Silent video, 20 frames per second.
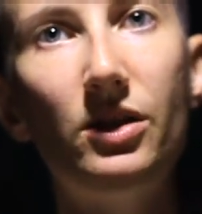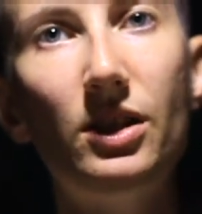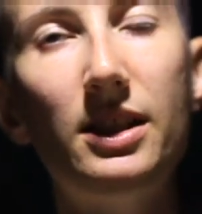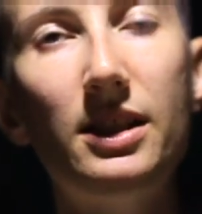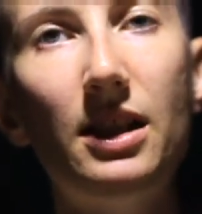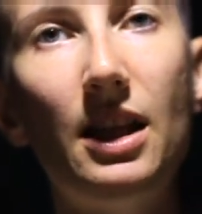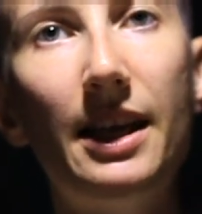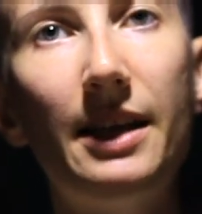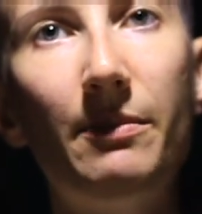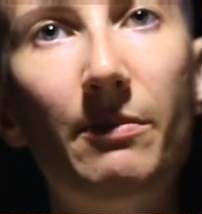
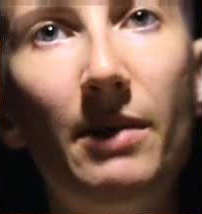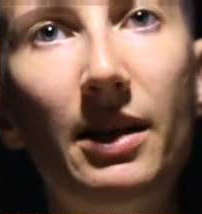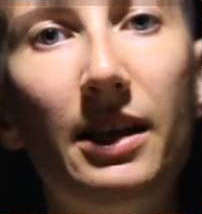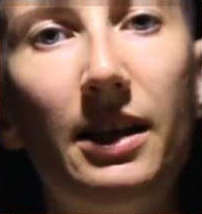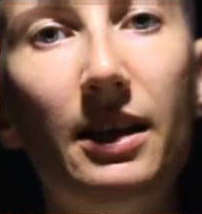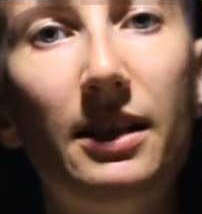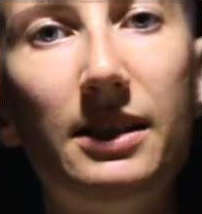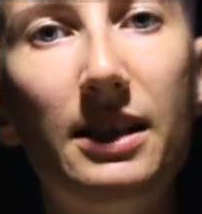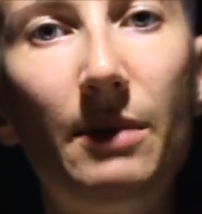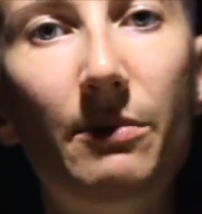It's like
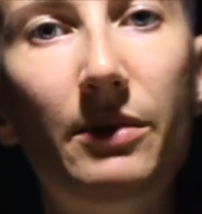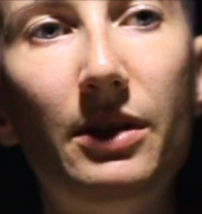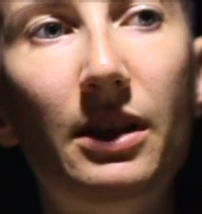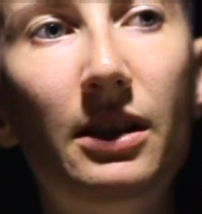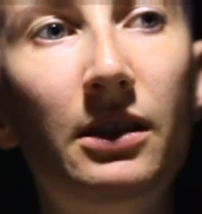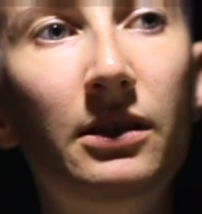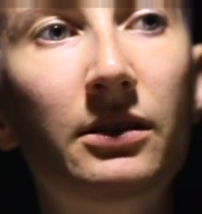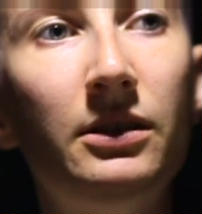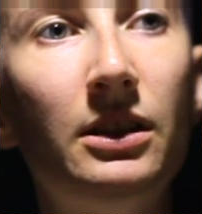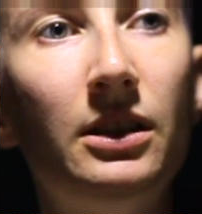making
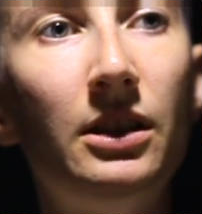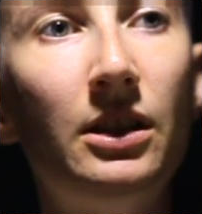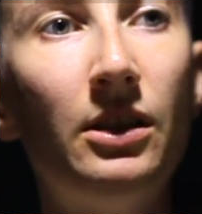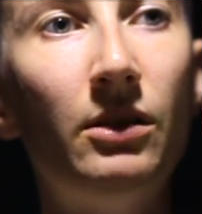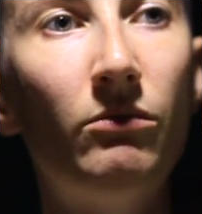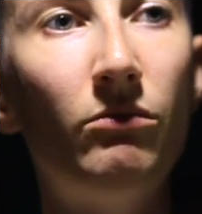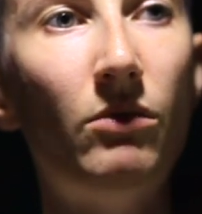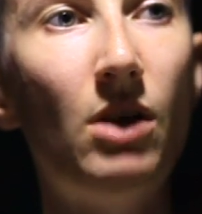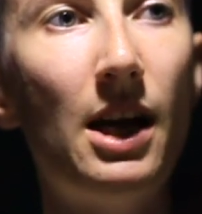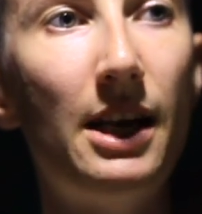something
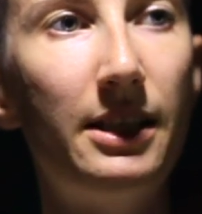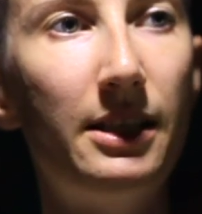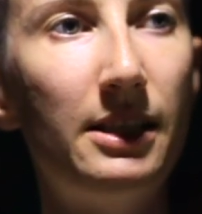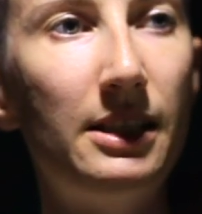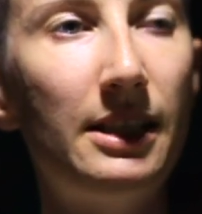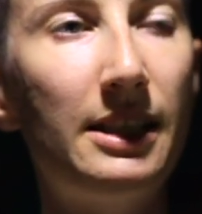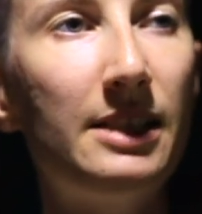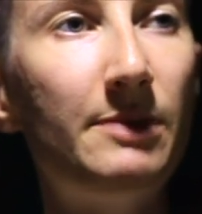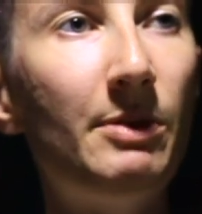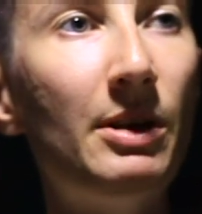right. It's
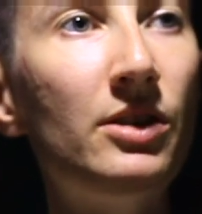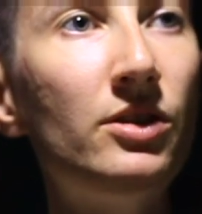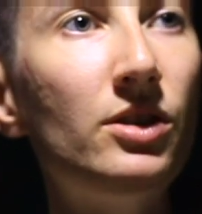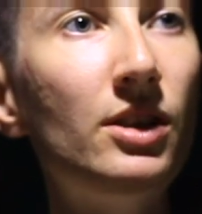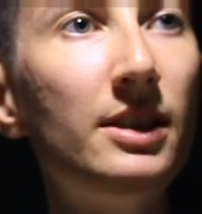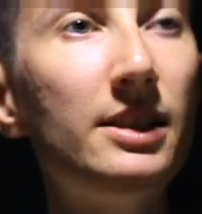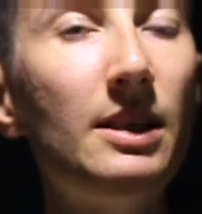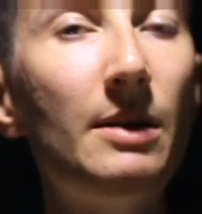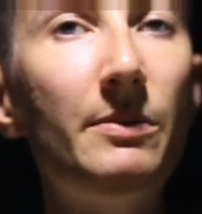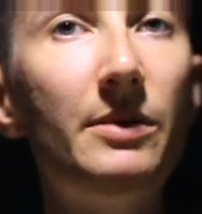
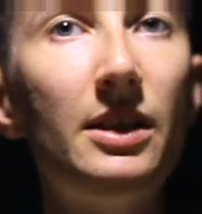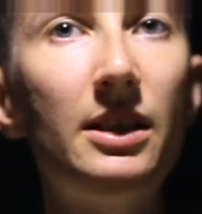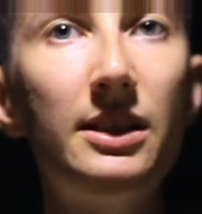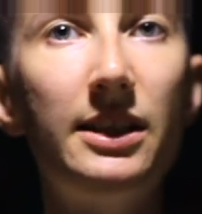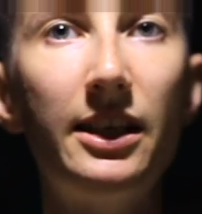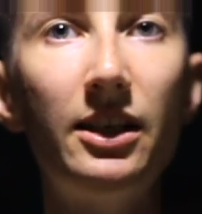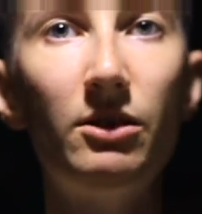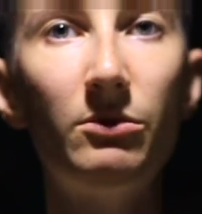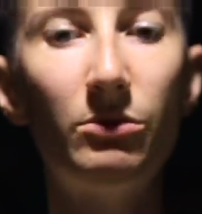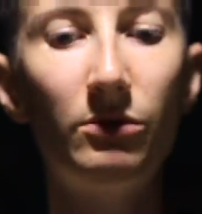expunging something
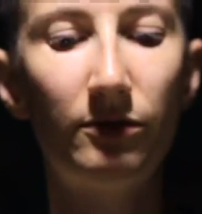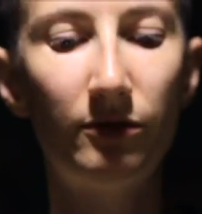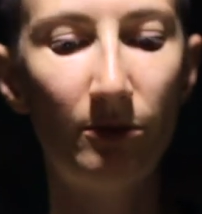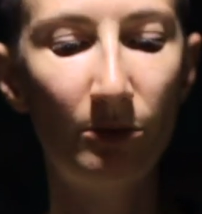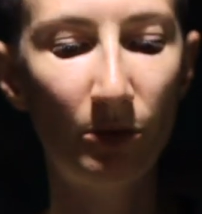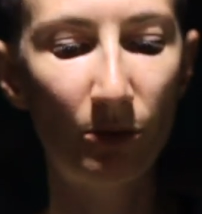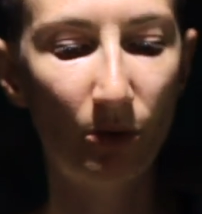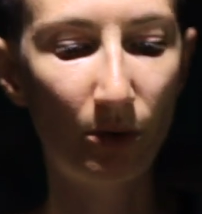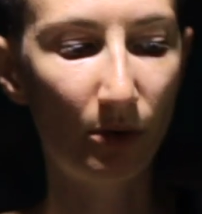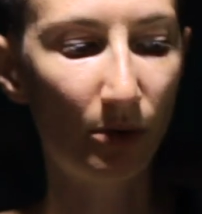terrible from
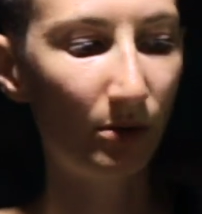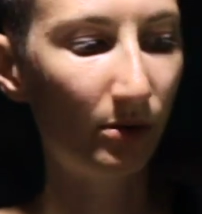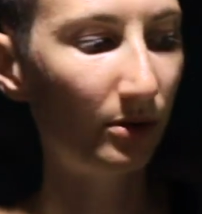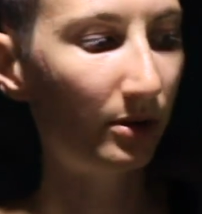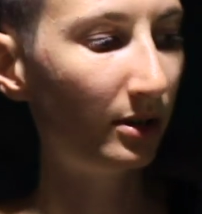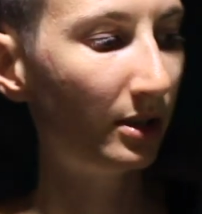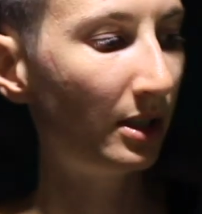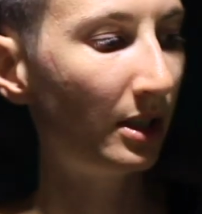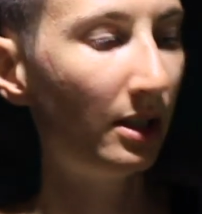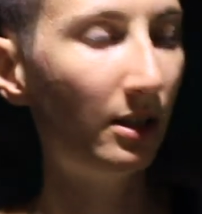the world,
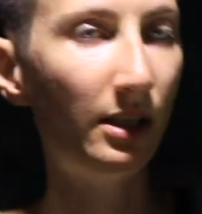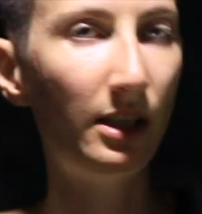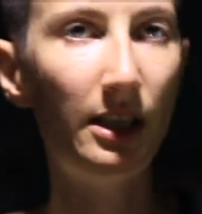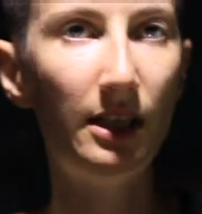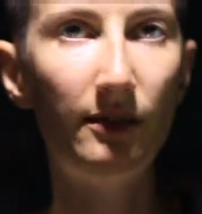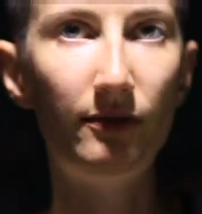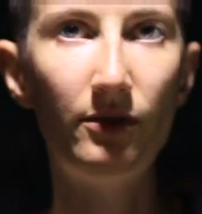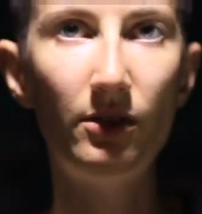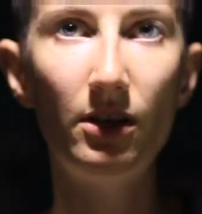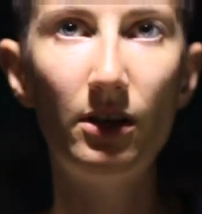
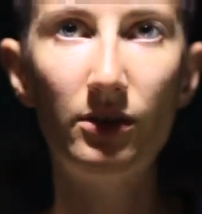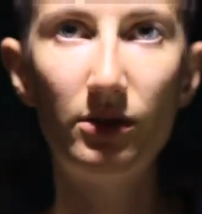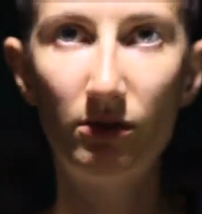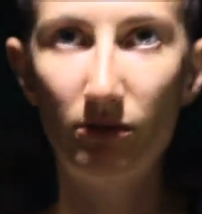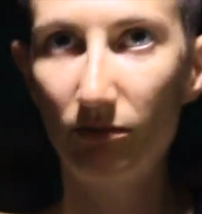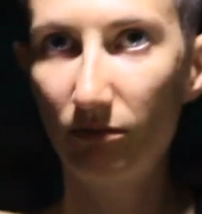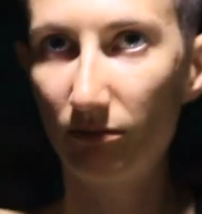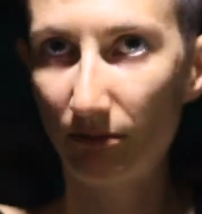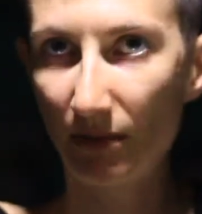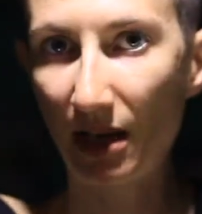if not
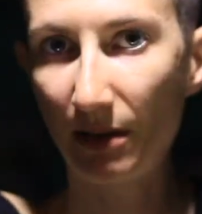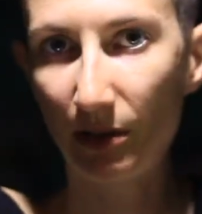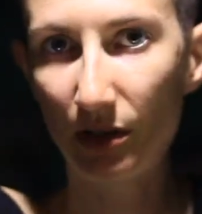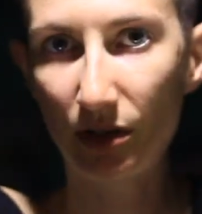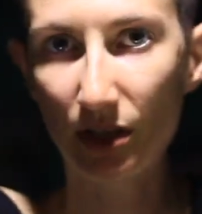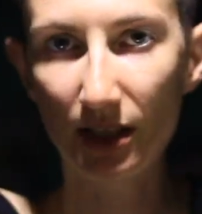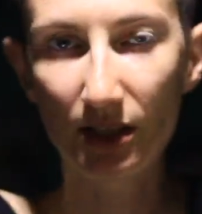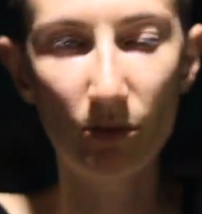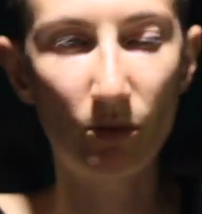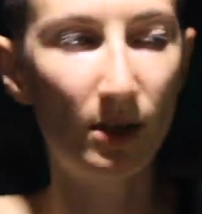maybe
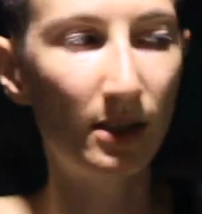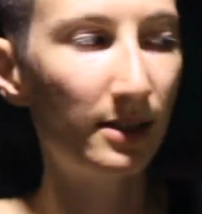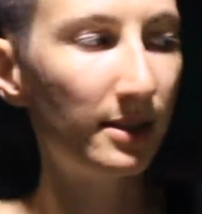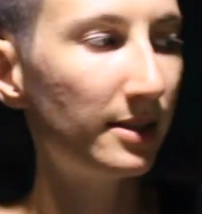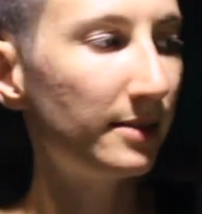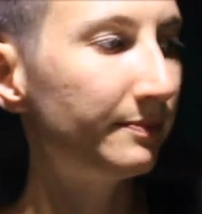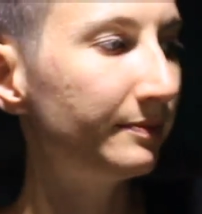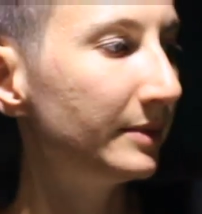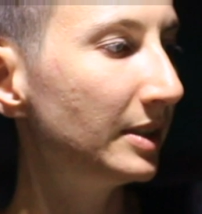just once.